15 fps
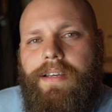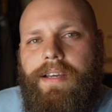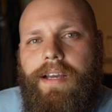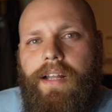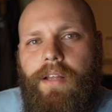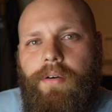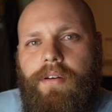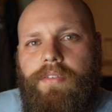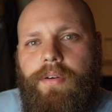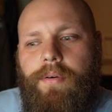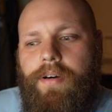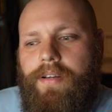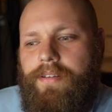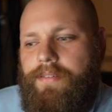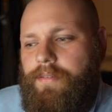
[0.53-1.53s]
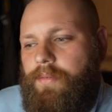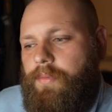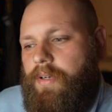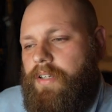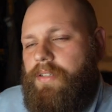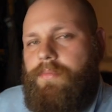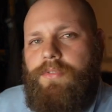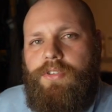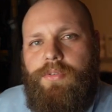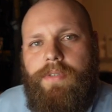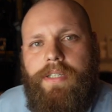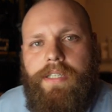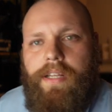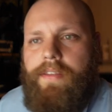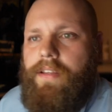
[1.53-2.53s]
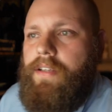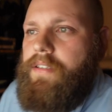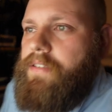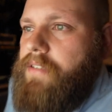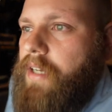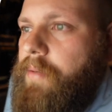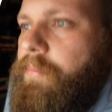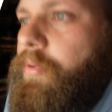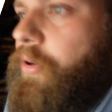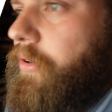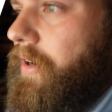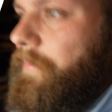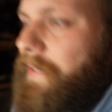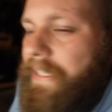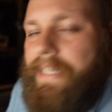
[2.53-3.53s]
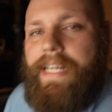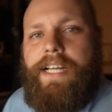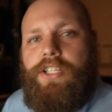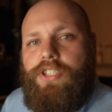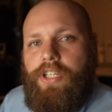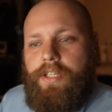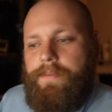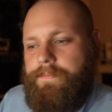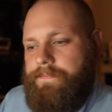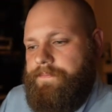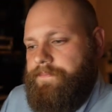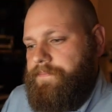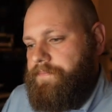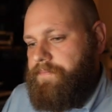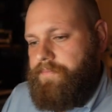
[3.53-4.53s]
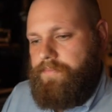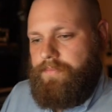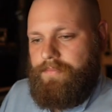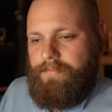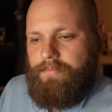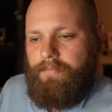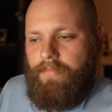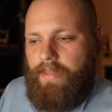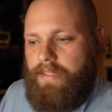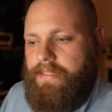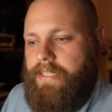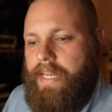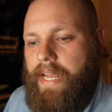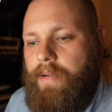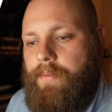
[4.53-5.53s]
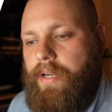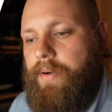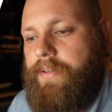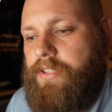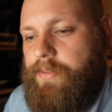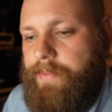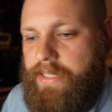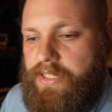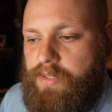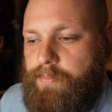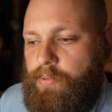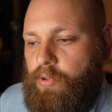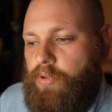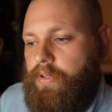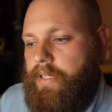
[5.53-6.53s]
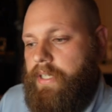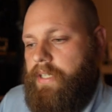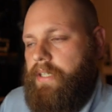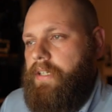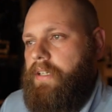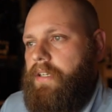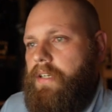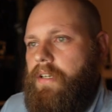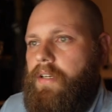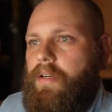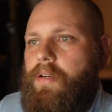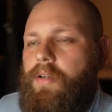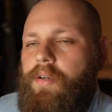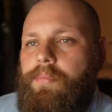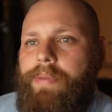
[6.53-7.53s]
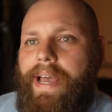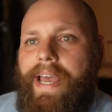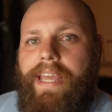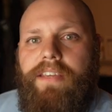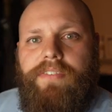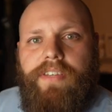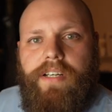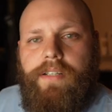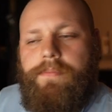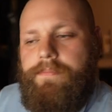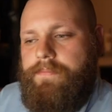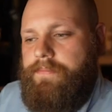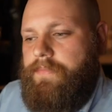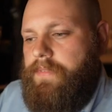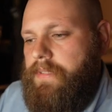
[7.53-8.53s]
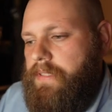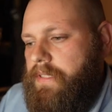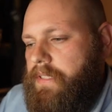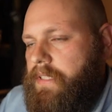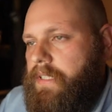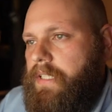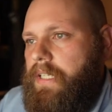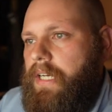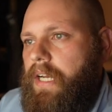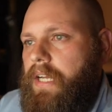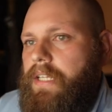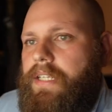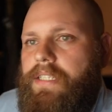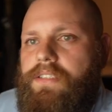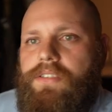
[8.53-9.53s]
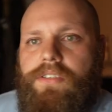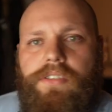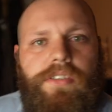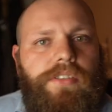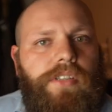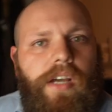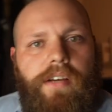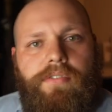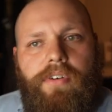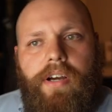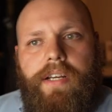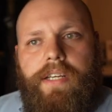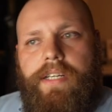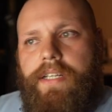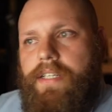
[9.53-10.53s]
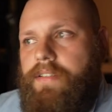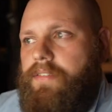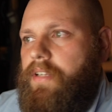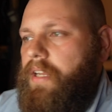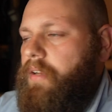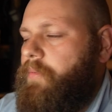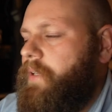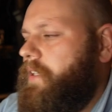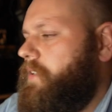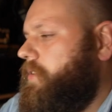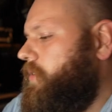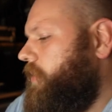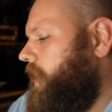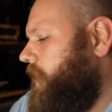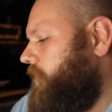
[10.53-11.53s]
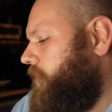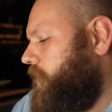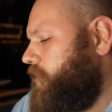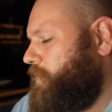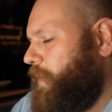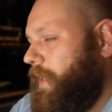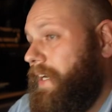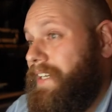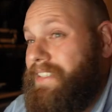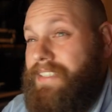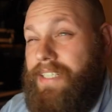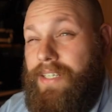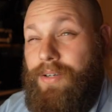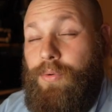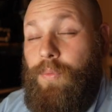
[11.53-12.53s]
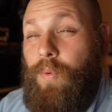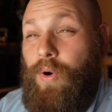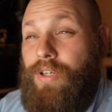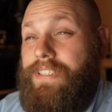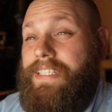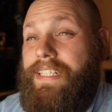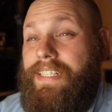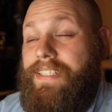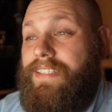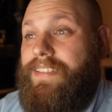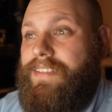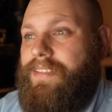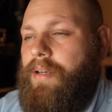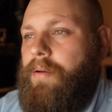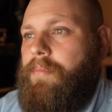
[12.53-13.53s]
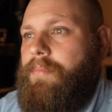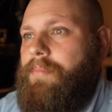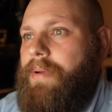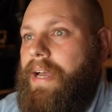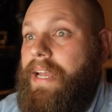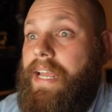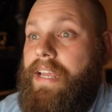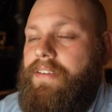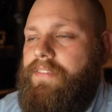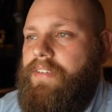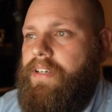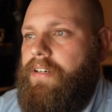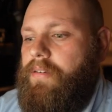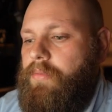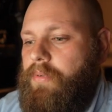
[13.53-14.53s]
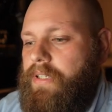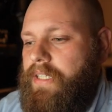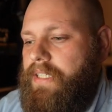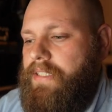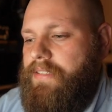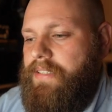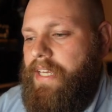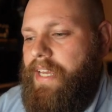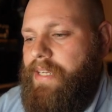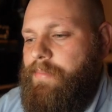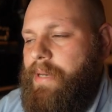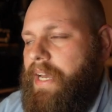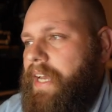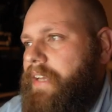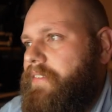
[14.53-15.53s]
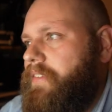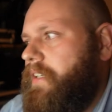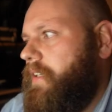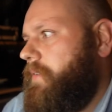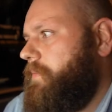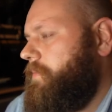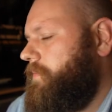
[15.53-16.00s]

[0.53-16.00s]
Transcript: Hello everyone, welcome to another design programming lecture. Today we're going to be exploring behavior. Let's just dive right in and we can do that first by asking, what is behavior? What is a behavior?